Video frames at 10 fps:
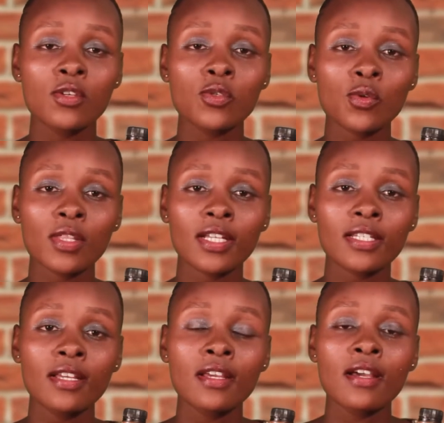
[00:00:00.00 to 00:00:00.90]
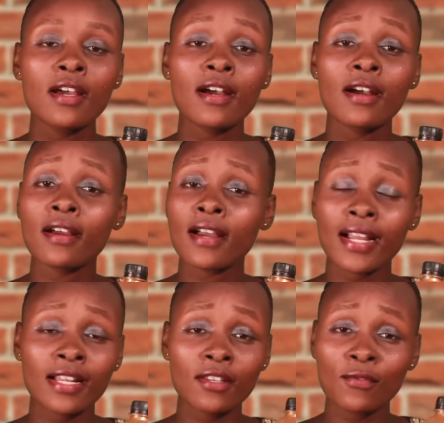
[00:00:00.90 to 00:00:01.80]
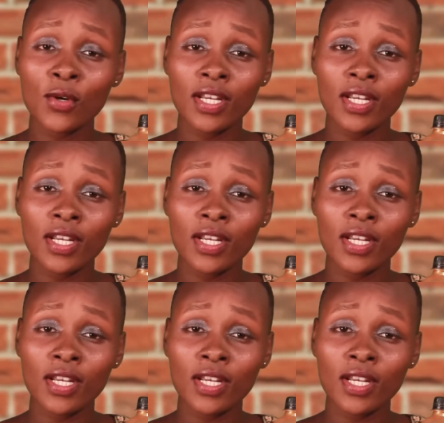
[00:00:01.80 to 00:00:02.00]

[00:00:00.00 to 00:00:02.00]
So that I can give you